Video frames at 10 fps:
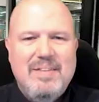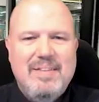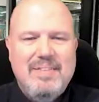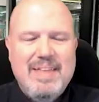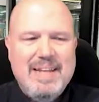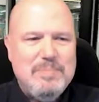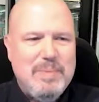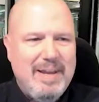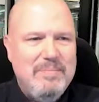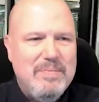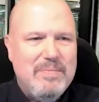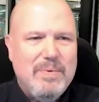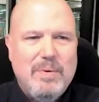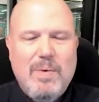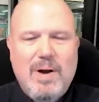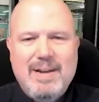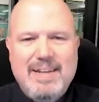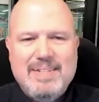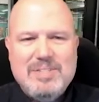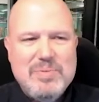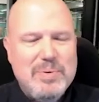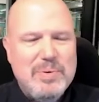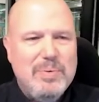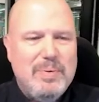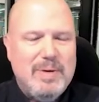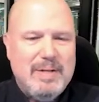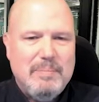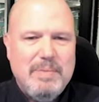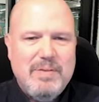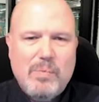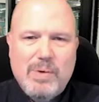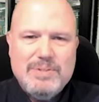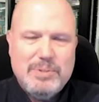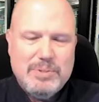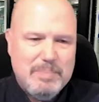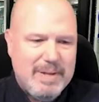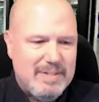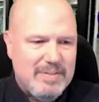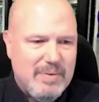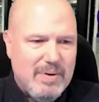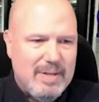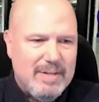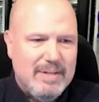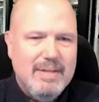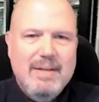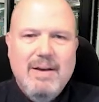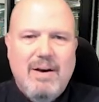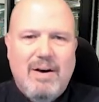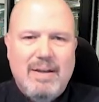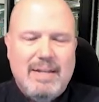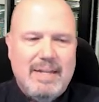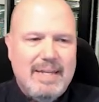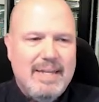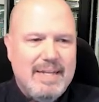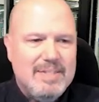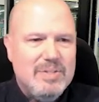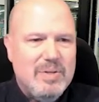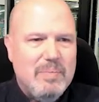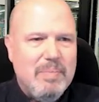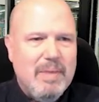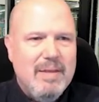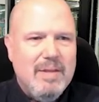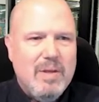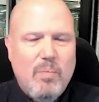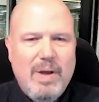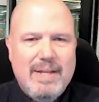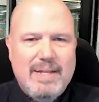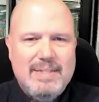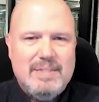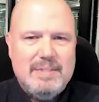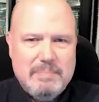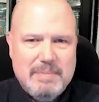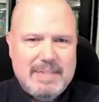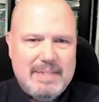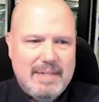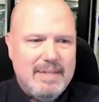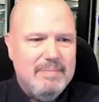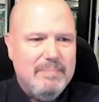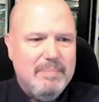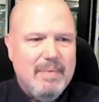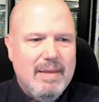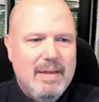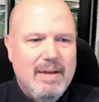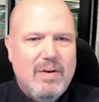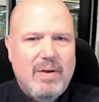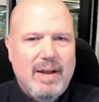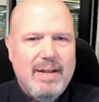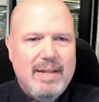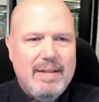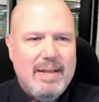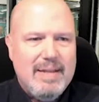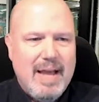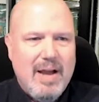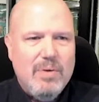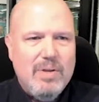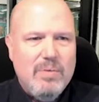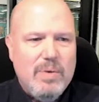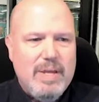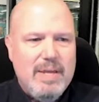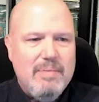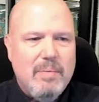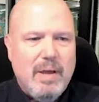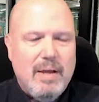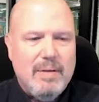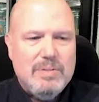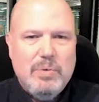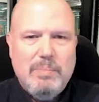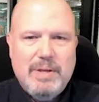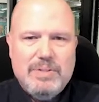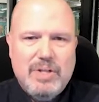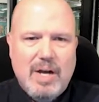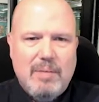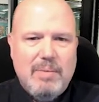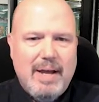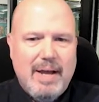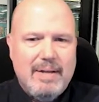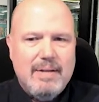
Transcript: Thanks, Pei, for walking us through a bit of a retrospective on linking. So, what is missing, right? And how can we do a better job at